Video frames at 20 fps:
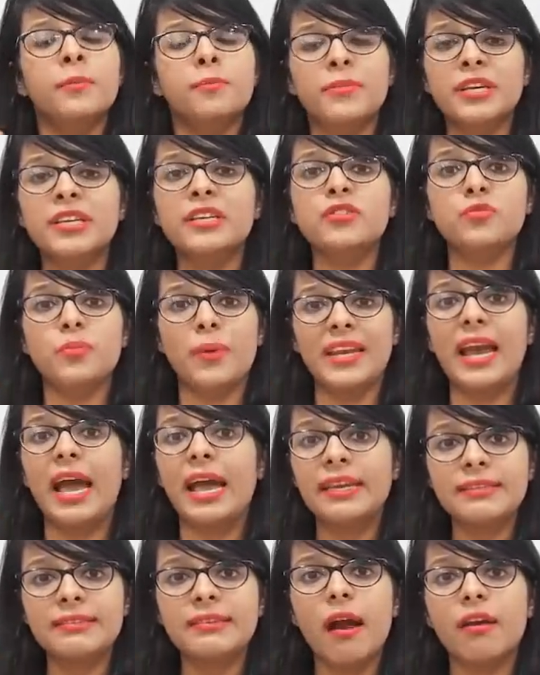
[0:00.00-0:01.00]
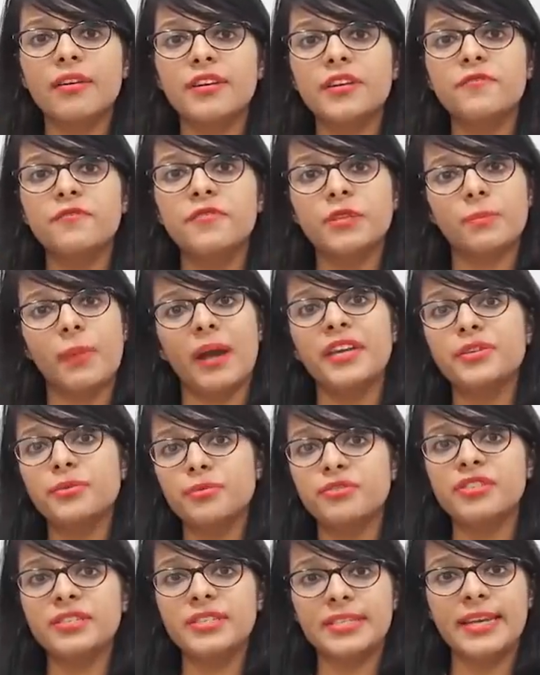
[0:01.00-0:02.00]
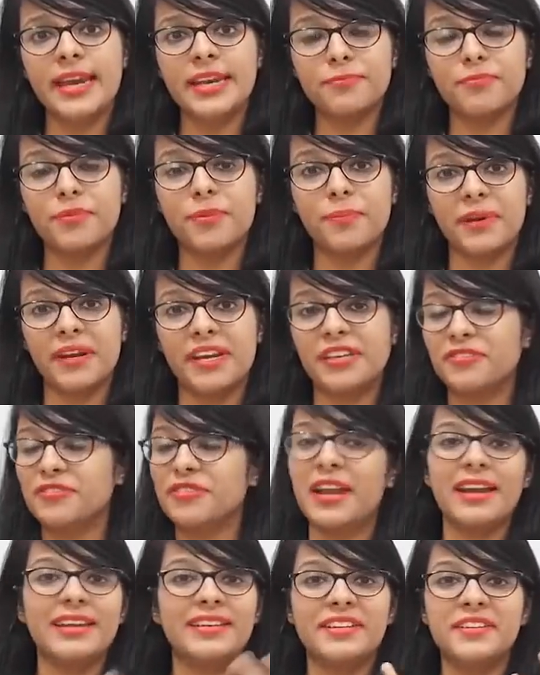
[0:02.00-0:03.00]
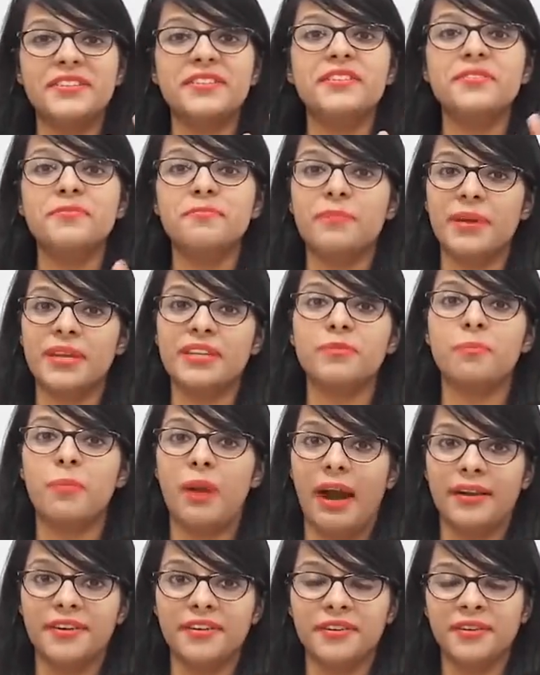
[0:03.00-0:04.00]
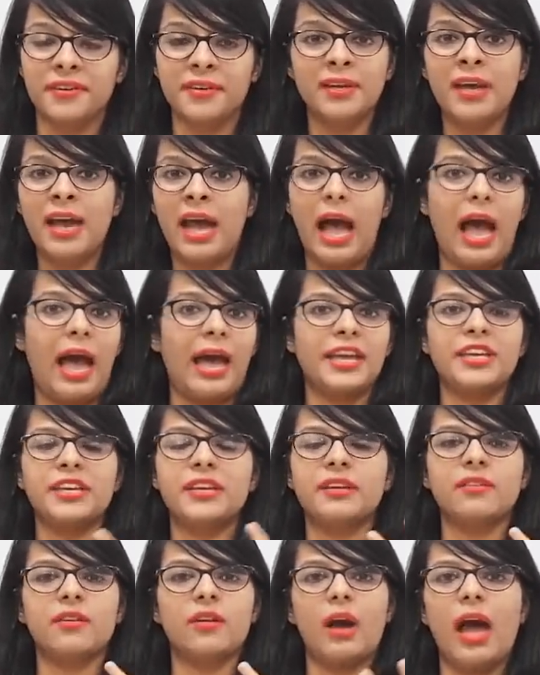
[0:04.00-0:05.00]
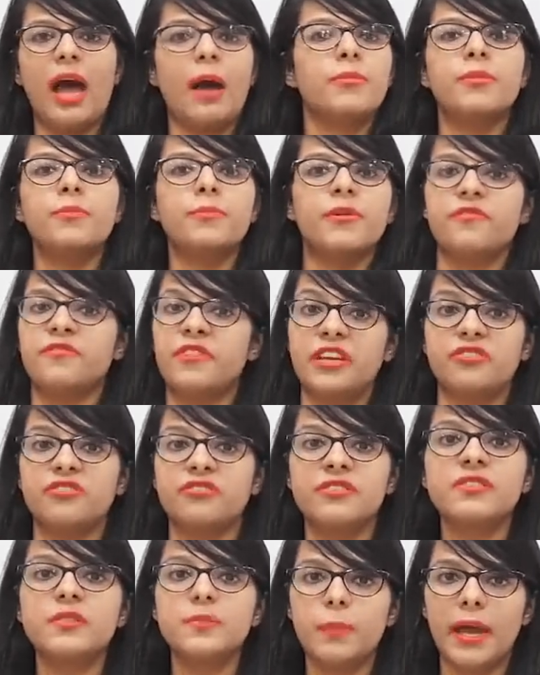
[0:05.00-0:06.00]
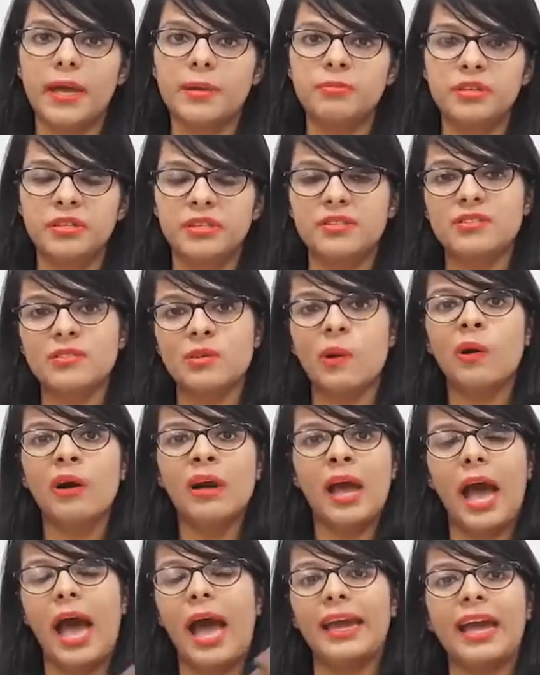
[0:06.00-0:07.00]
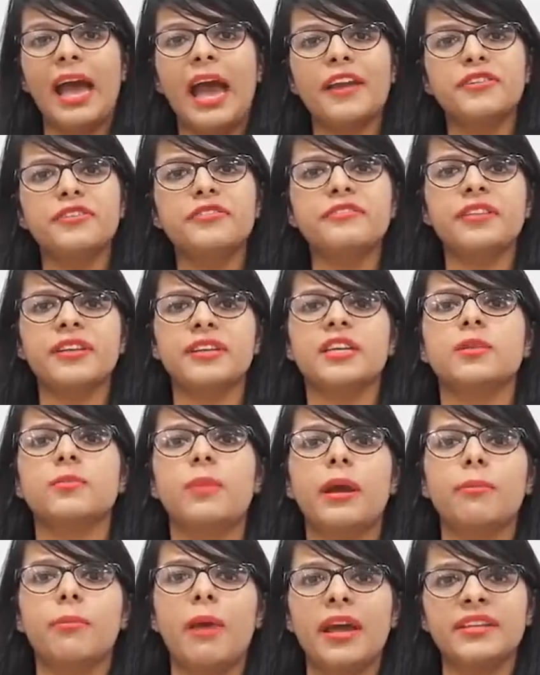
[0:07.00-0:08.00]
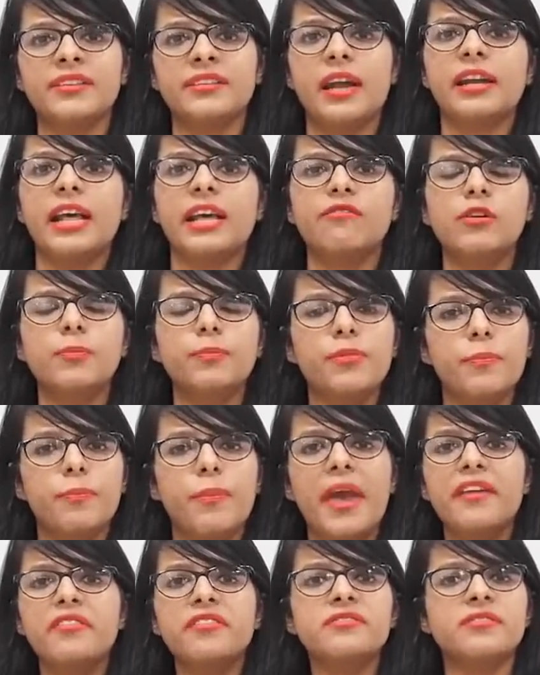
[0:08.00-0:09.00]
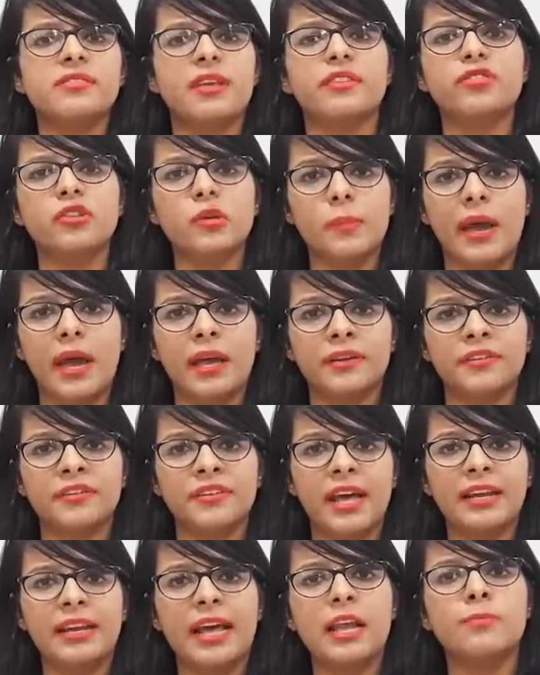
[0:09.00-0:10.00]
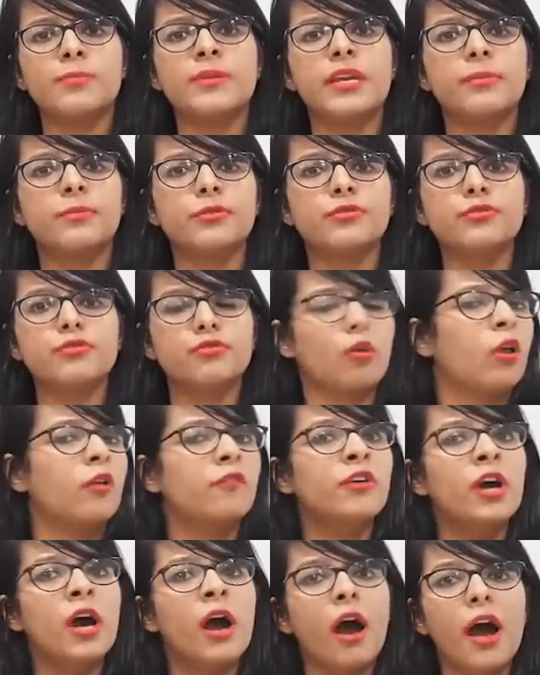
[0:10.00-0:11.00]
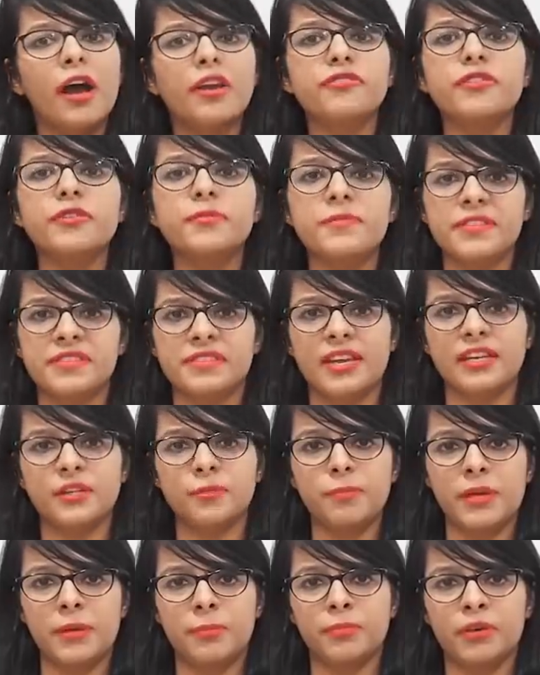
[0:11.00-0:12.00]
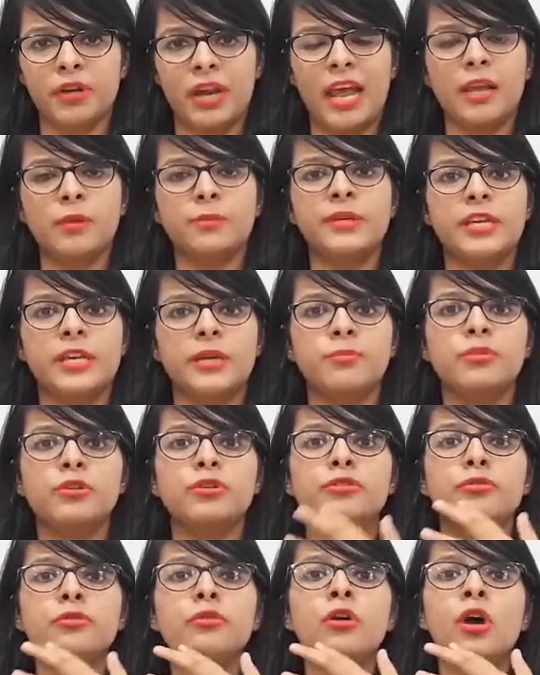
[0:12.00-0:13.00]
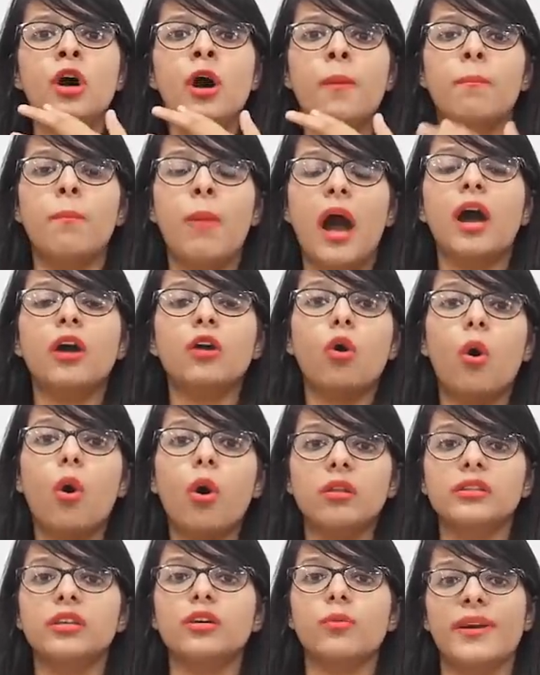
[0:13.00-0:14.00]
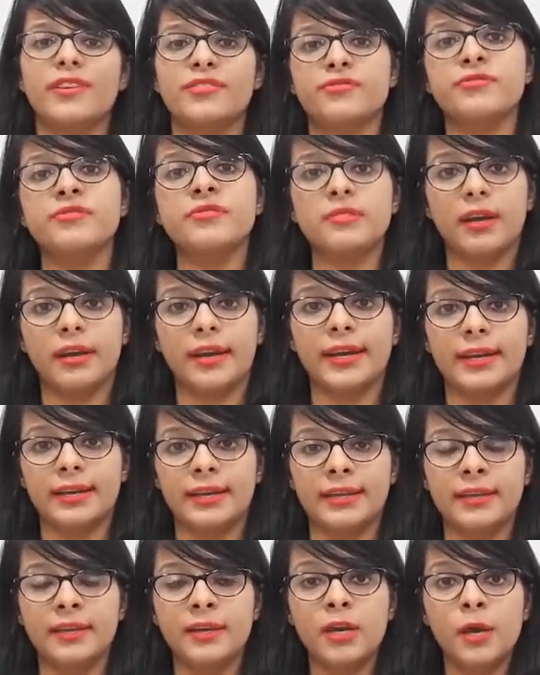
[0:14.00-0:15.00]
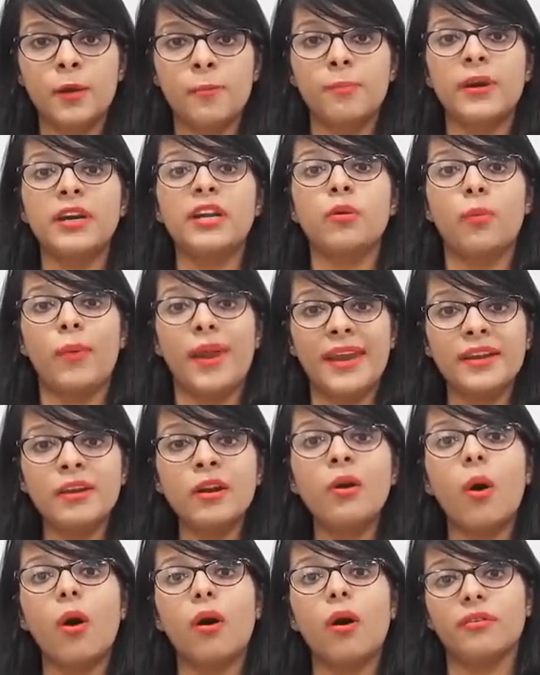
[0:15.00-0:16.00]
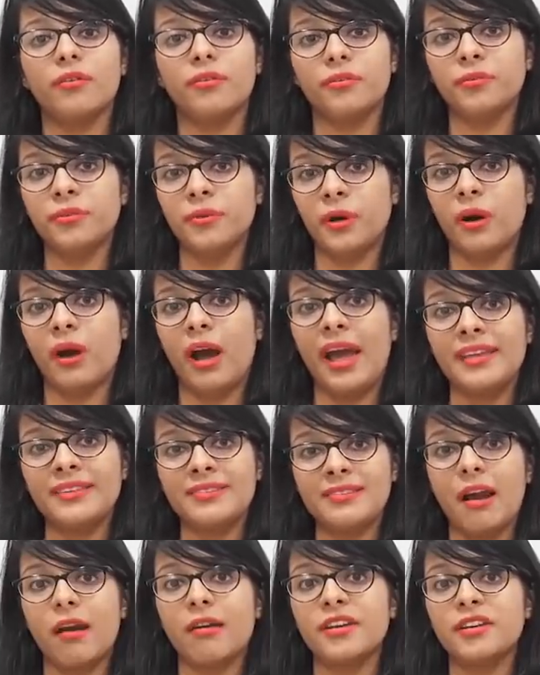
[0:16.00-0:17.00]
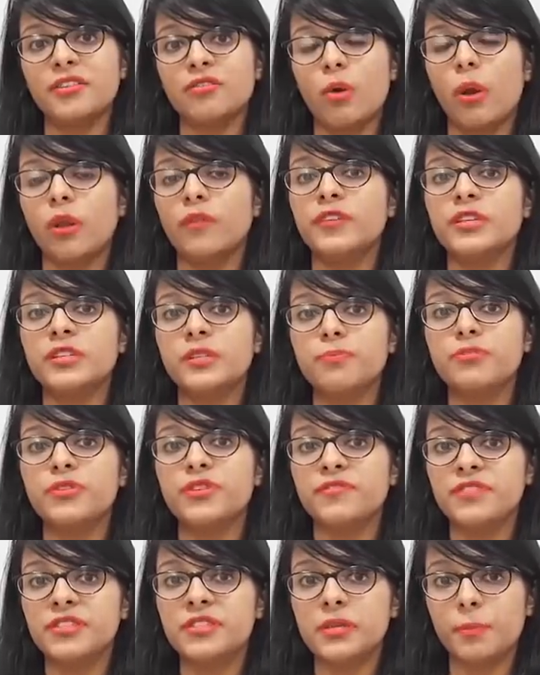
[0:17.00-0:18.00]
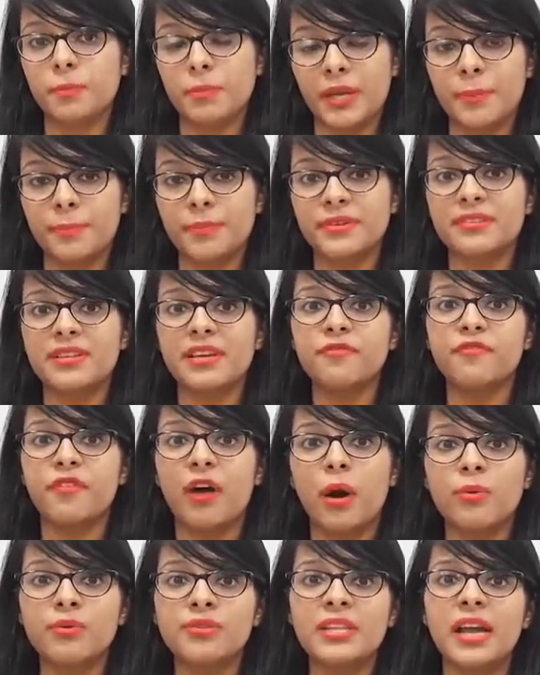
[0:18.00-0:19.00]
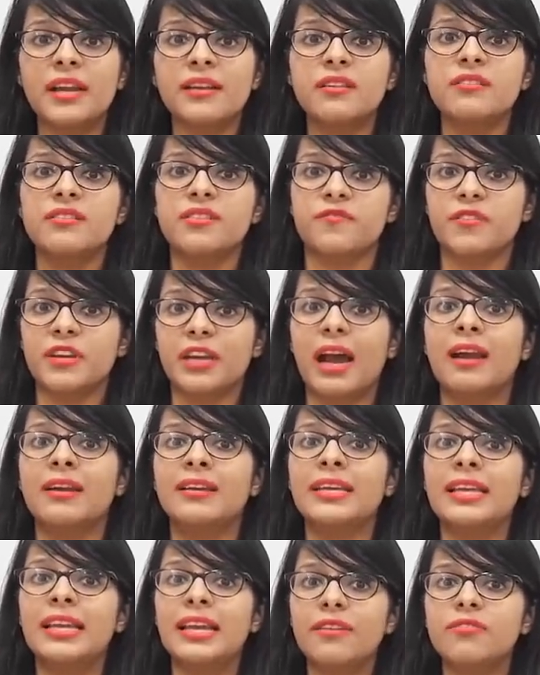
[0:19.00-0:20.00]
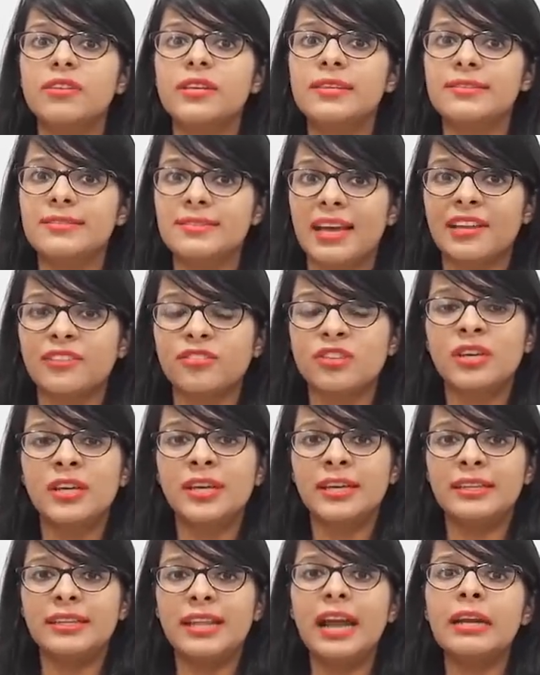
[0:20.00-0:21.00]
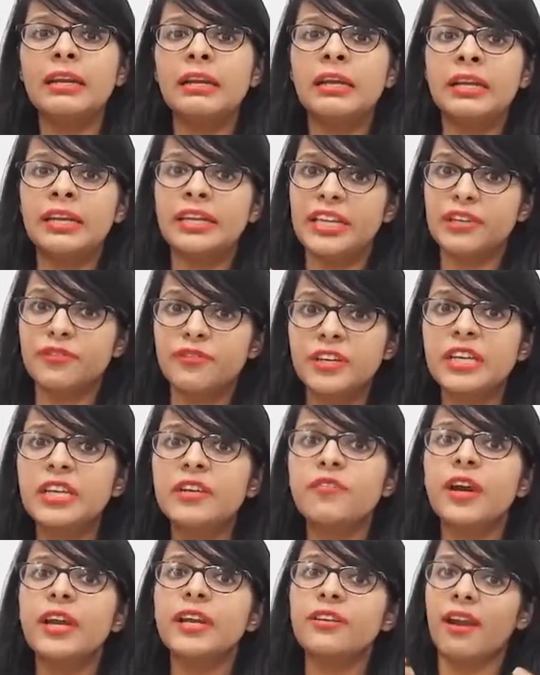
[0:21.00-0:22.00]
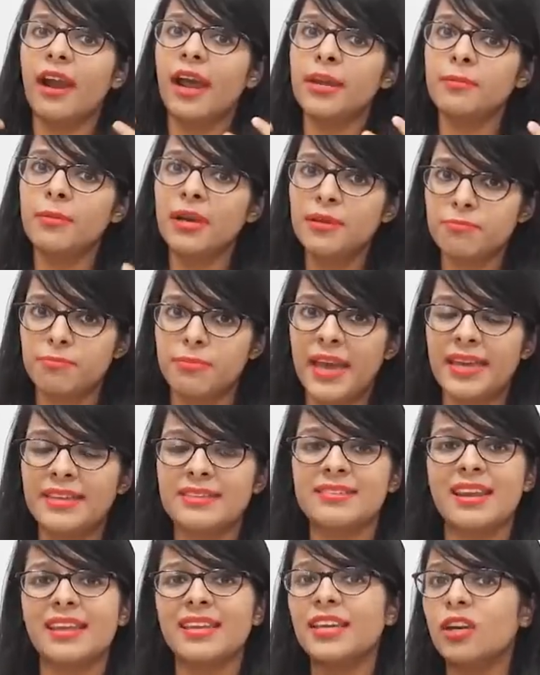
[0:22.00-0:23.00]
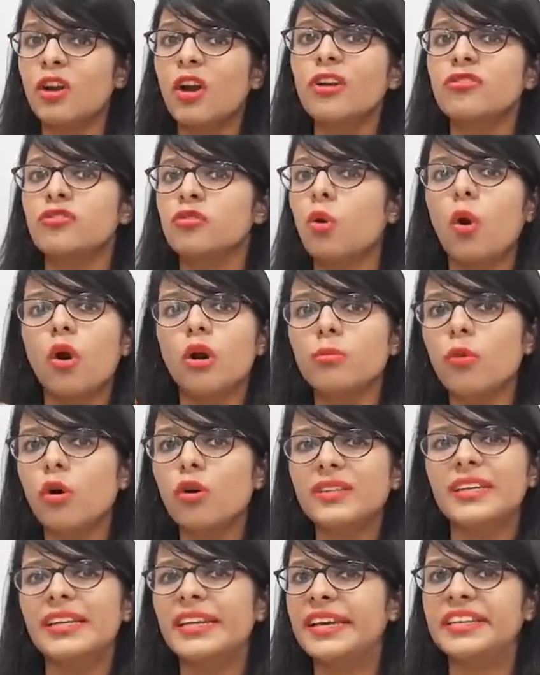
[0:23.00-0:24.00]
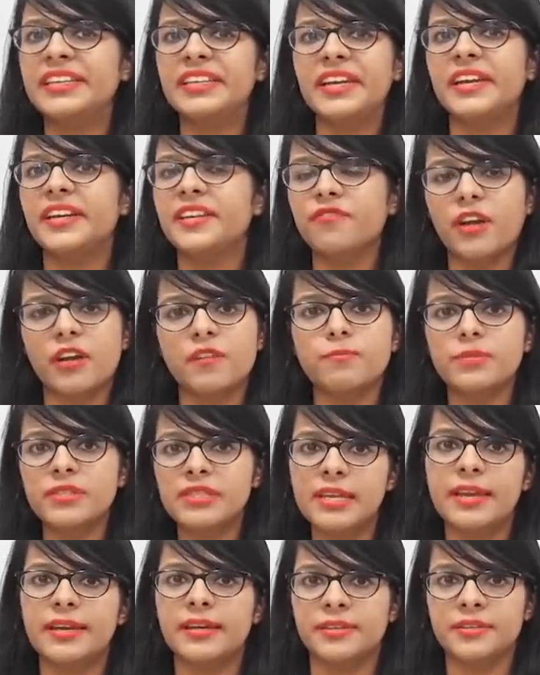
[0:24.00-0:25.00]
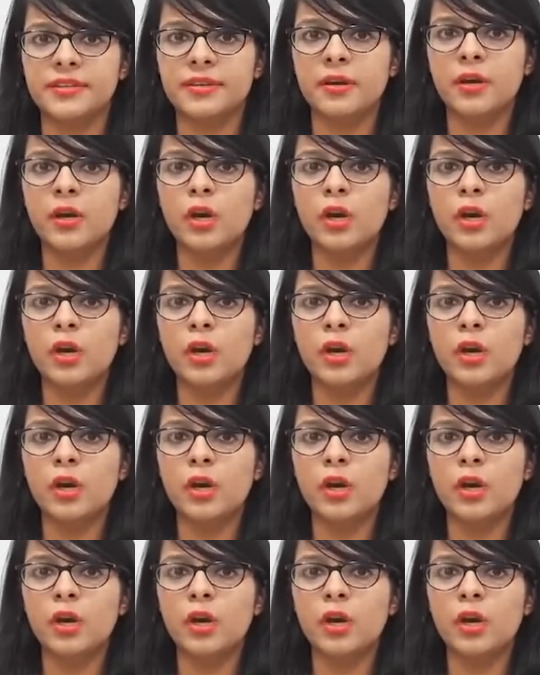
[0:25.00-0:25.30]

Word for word: because when i started with my ugc net preparation i did this big blunder i am a perfectionist by birth so i had this thing in my mind that i will prepare in such a manner that i'll be able to solve 100% paper i'll be able to mark all the questions correctly but when uh, I started solving the previous year papers, I found that the difficulty level is such that even if I try my best, I cannot score more than 80-85%.